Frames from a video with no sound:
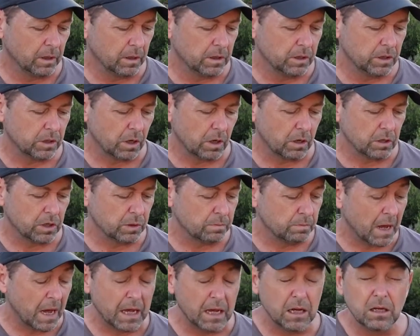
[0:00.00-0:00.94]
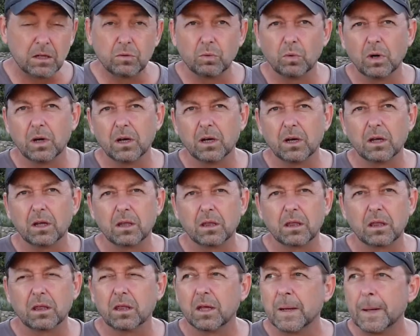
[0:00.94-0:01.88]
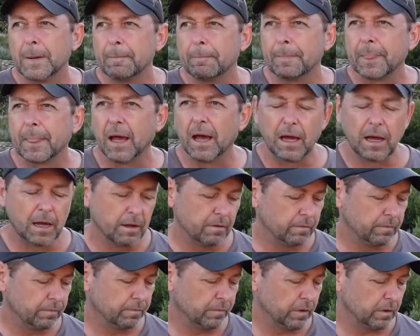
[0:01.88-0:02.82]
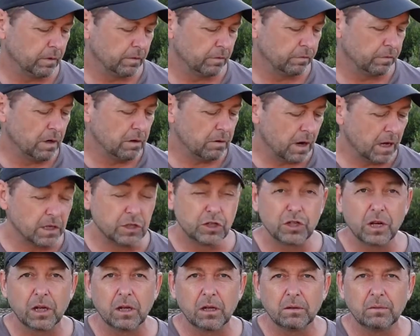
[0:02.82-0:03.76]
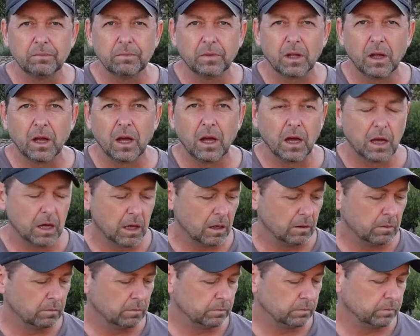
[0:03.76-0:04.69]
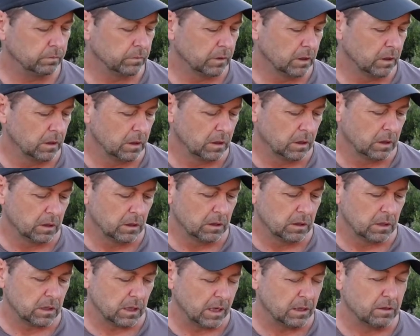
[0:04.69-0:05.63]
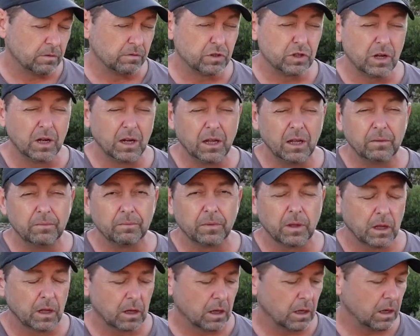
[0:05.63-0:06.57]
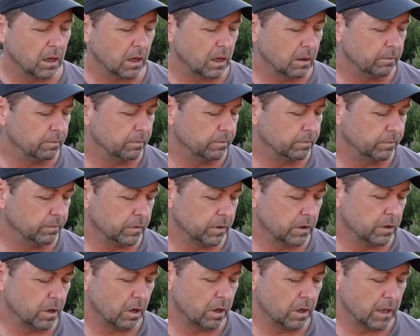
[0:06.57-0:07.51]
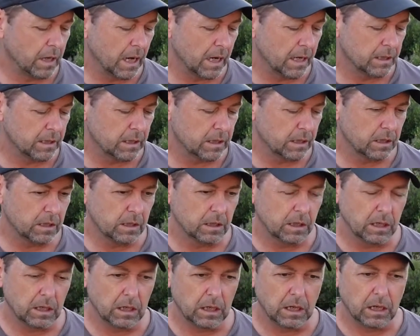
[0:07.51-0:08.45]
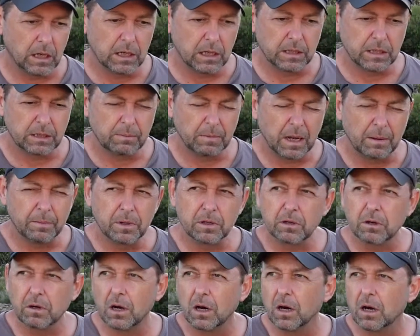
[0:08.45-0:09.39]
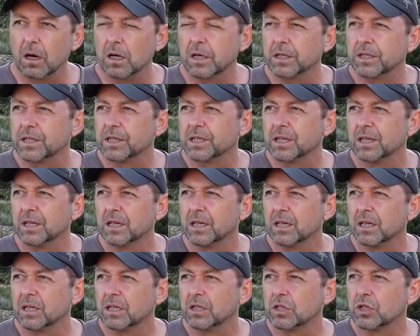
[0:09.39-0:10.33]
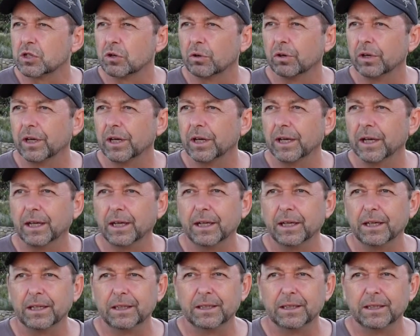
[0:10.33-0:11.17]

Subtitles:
So it's made with free-range chicken, a hint of chili, coconut, some lemongrass, soy,